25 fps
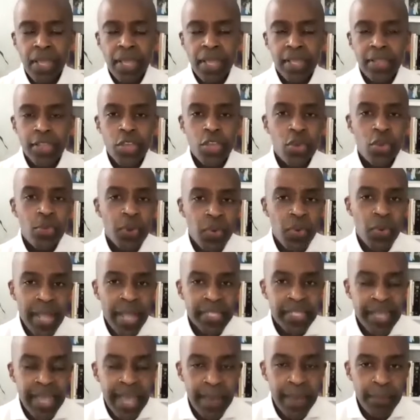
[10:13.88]
The Human
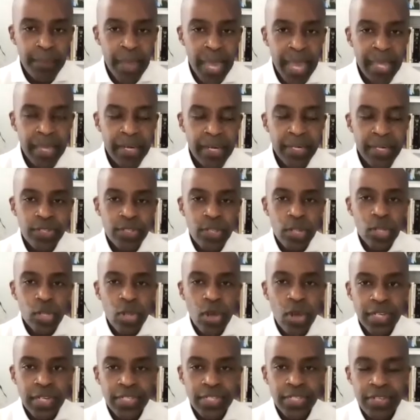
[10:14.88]
Rights Campaign is the
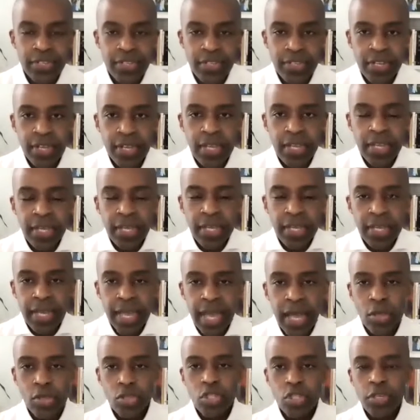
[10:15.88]
largest
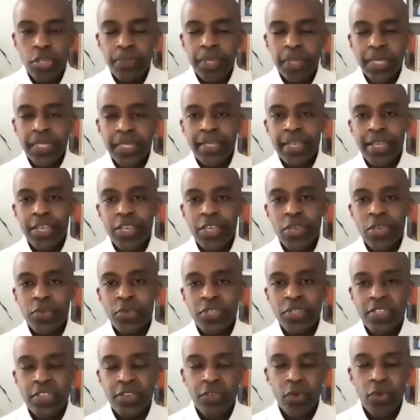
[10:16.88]
LGBTQ
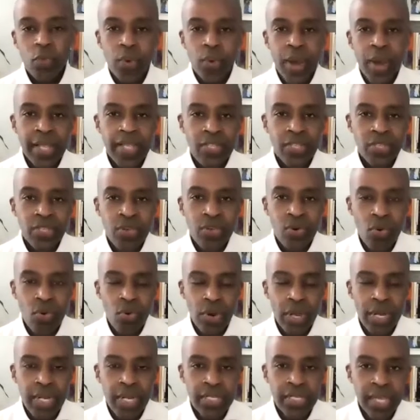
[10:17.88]
civil rights
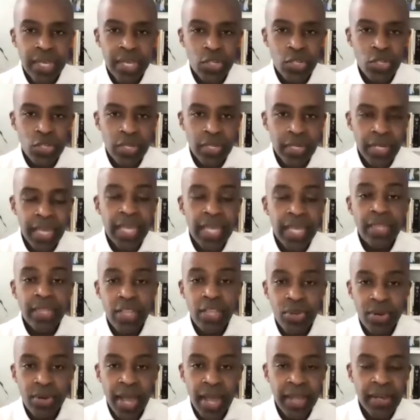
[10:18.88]
organization in the
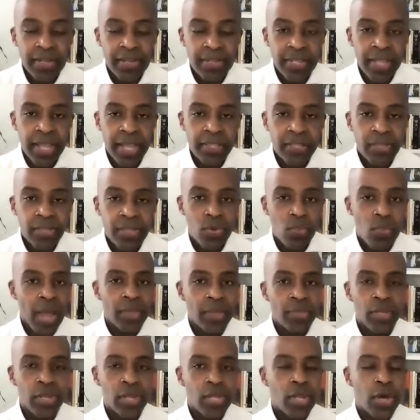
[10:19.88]
United States and
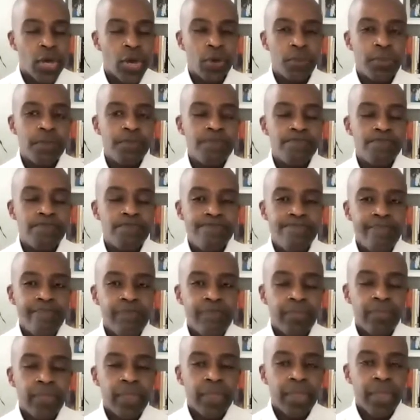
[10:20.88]
around the globe,
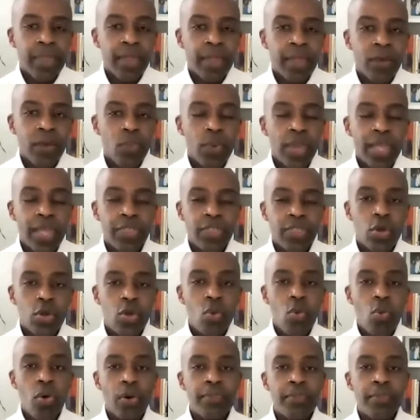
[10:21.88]
with the
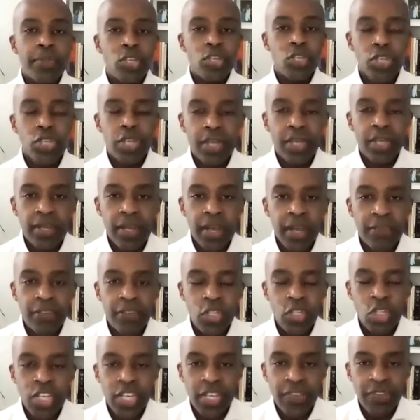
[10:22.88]
core mission of
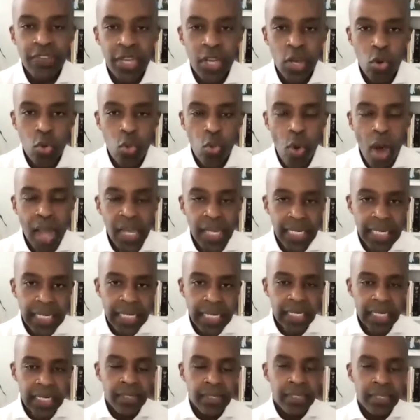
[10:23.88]
achieving
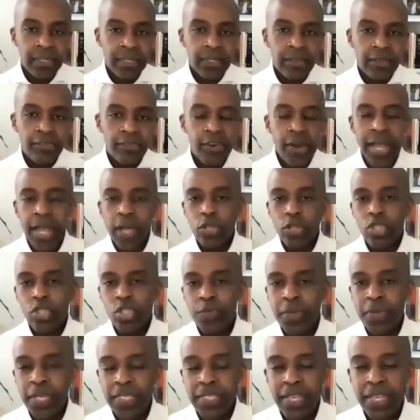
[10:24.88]
equality for
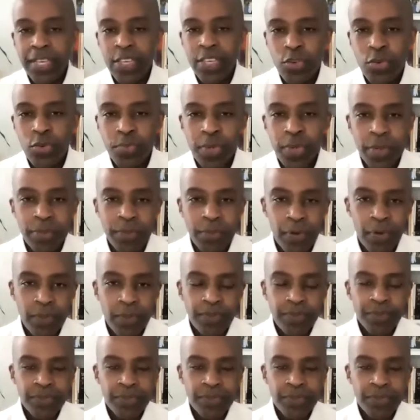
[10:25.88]
LGBTQ people.